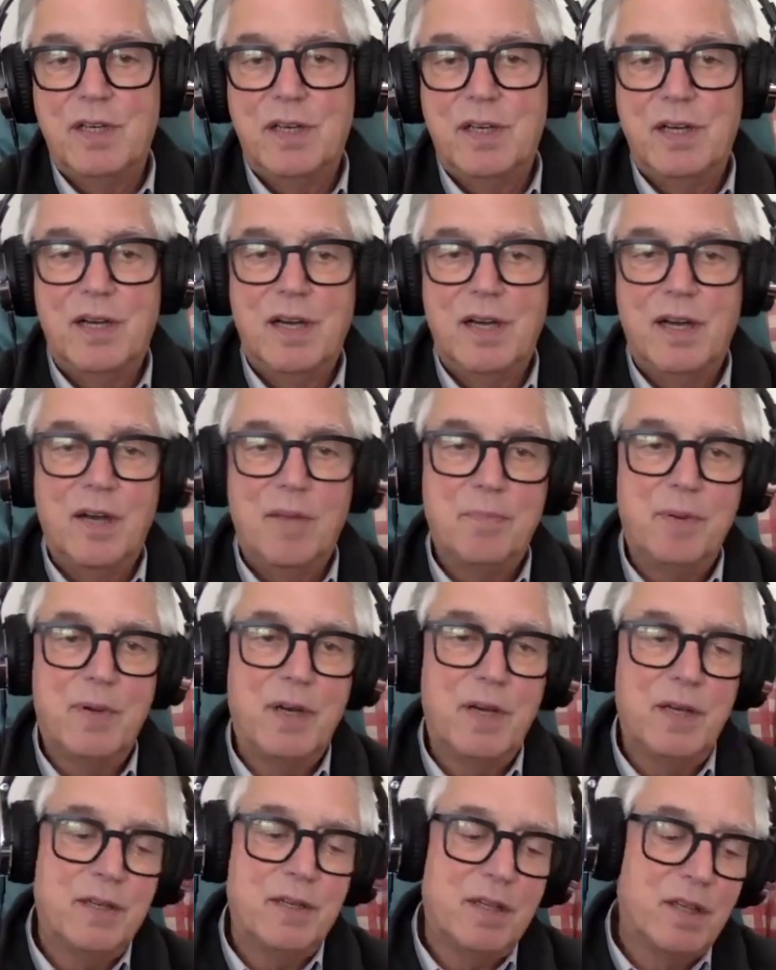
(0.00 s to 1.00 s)
Uh,
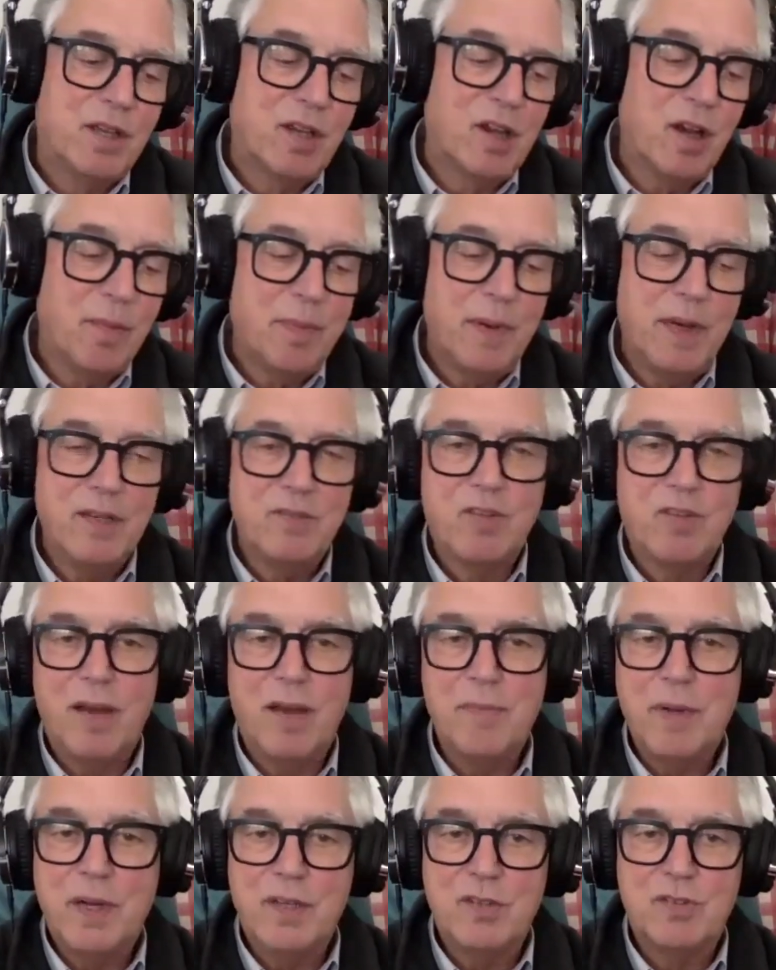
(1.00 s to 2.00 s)
but the companies
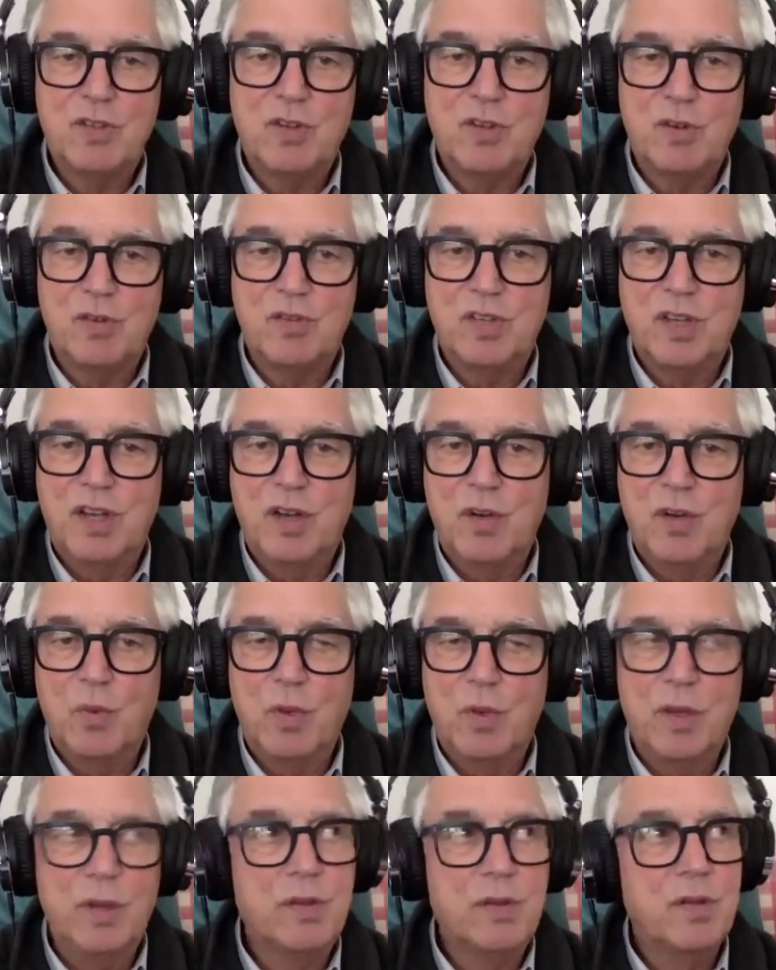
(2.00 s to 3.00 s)
I've been associated
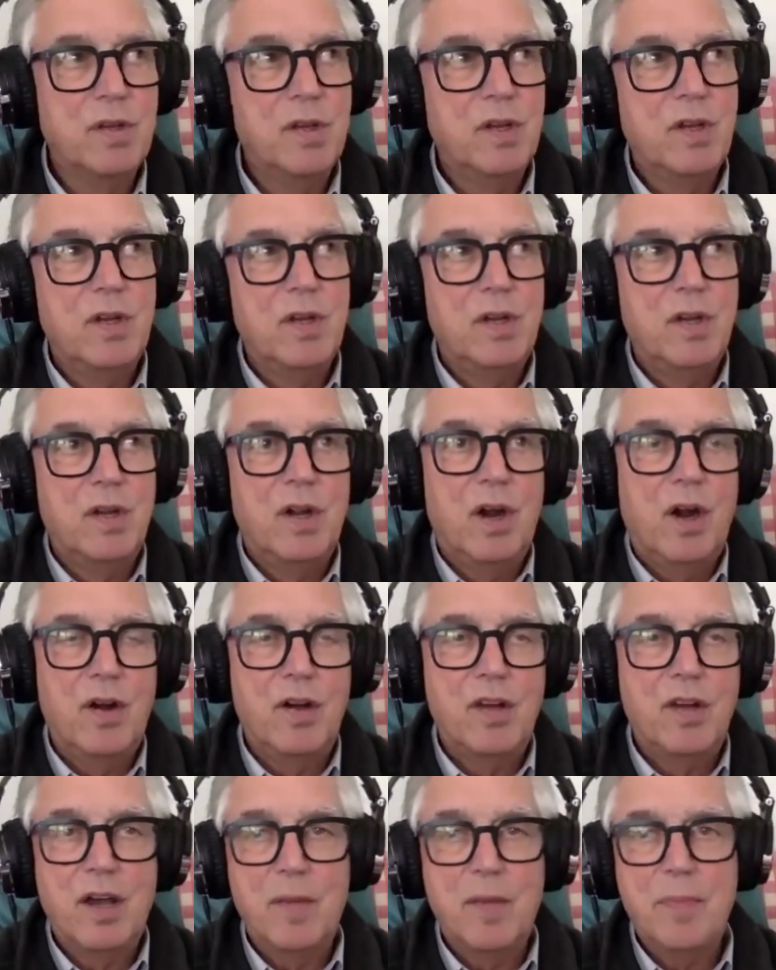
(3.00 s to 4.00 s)
with
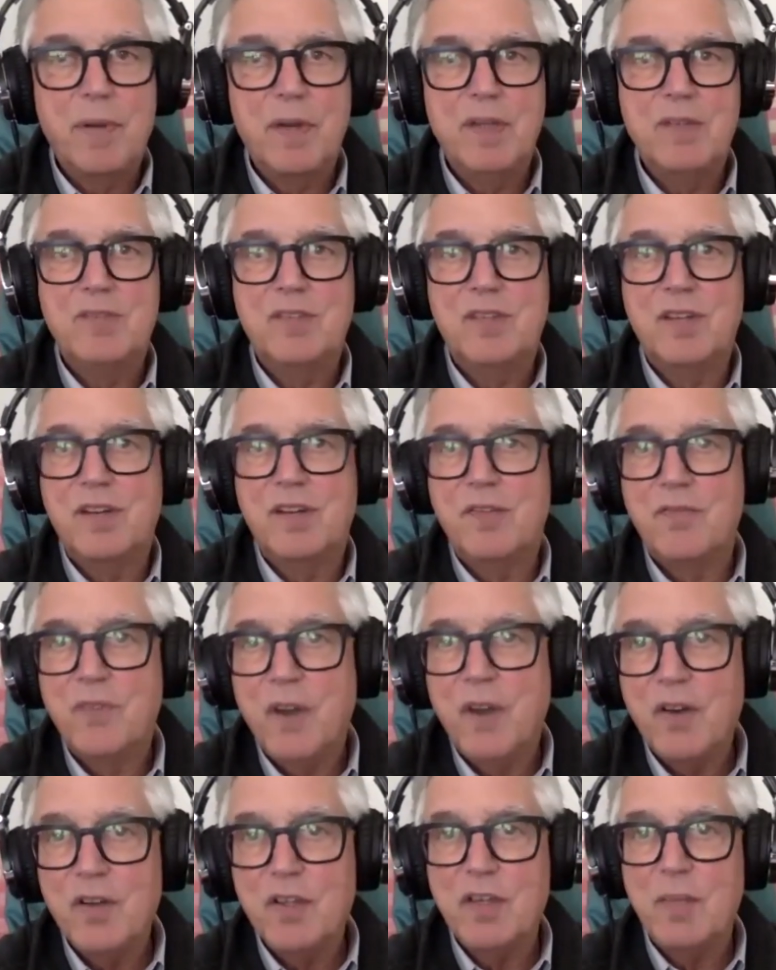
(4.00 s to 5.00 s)
are companies that are very